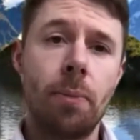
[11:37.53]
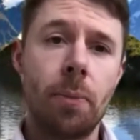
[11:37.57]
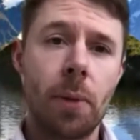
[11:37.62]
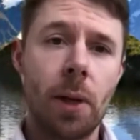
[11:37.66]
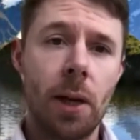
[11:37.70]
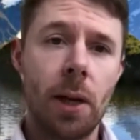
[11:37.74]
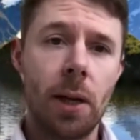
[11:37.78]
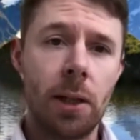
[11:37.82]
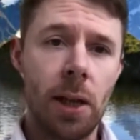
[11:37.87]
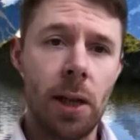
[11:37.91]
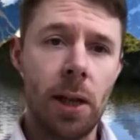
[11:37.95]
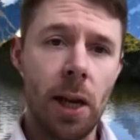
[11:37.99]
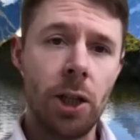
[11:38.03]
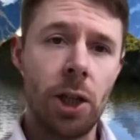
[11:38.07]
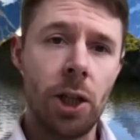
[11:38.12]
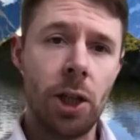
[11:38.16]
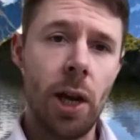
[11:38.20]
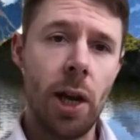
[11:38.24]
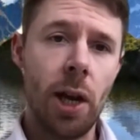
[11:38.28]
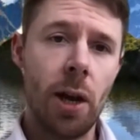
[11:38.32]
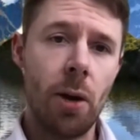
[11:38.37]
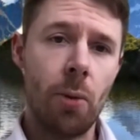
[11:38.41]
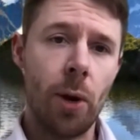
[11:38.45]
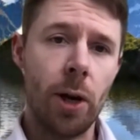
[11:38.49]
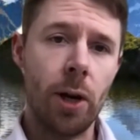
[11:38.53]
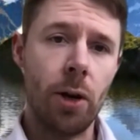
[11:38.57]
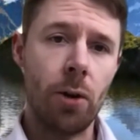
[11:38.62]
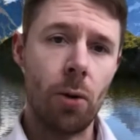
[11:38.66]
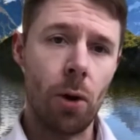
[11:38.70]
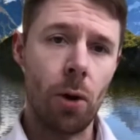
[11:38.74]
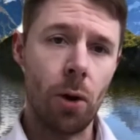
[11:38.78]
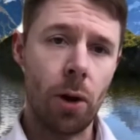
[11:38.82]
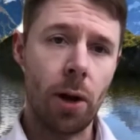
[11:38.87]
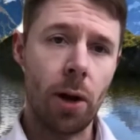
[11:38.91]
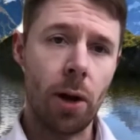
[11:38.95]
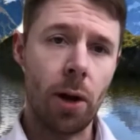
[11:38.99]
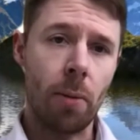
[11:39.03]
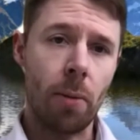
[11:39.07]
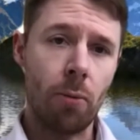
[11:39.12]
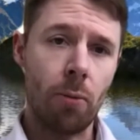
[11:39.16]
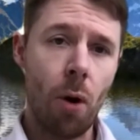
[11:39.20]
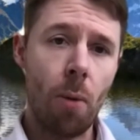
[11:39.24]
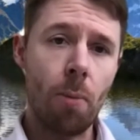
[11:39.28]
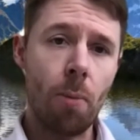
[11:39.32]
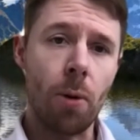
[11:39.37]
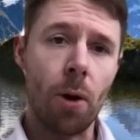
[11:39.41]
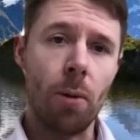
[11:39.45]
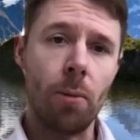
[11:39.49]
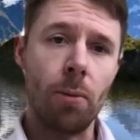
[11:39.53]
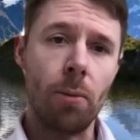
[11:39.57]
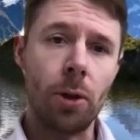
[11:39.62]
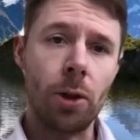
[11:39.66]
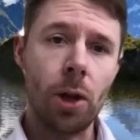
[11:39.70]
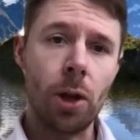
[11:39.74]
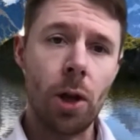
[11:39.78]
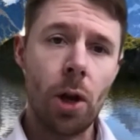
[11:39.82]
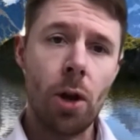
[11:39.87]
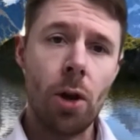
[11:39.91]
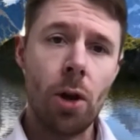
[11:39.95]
as an engineer, when you're looking at problems,